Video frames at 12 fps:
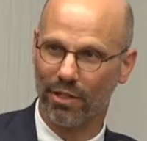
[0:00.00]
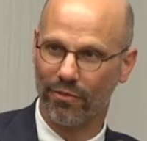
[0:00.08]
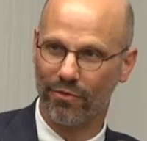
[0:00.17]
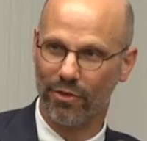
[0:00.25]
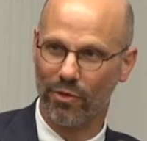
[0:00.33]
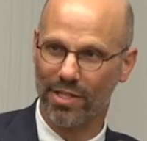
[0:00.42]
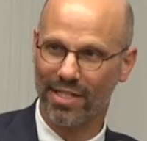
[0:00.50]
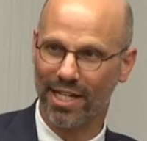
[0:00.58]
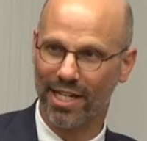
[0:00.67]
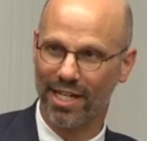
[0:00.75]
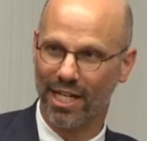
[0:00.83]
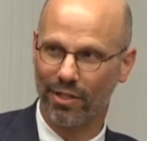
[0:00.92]
of U.S.
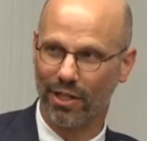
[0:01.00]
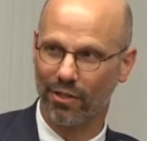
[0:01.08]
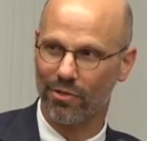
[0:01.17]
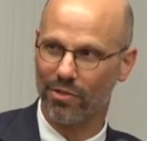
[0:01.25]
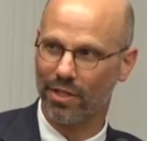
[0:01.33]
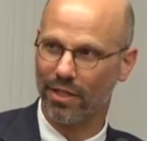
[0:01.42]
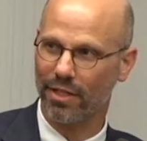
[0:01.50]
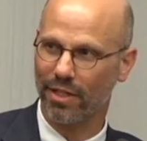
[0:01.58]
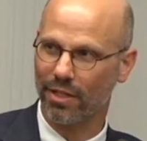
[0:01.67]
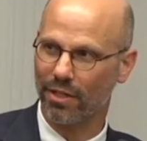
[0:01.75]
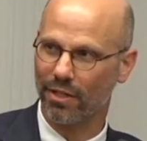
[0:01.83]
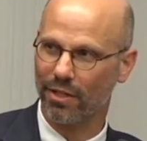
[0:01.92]
taxpayer dollars. I
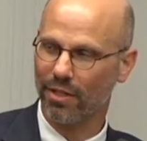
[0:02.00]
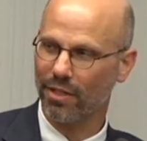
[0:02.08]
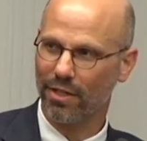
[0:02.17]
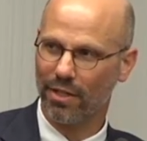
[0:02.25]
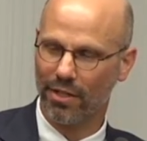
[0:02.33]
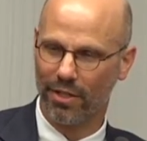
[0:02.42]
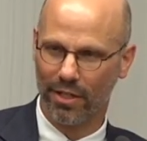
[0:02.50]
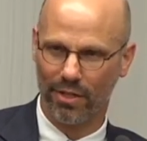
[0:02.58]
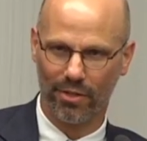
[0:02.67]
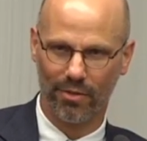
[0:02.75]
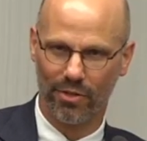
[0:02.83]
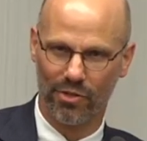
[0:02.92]
think, uh, I
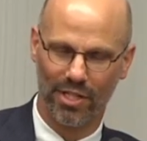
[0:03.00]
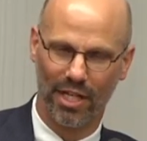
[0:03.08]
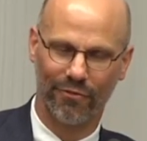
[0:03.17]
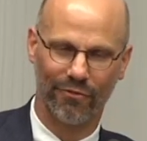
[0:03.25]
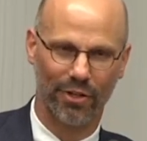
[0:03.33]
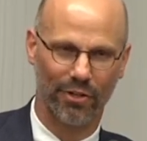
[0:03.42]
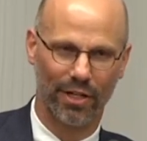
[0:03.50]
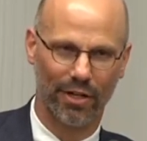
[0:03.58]
think our staff figured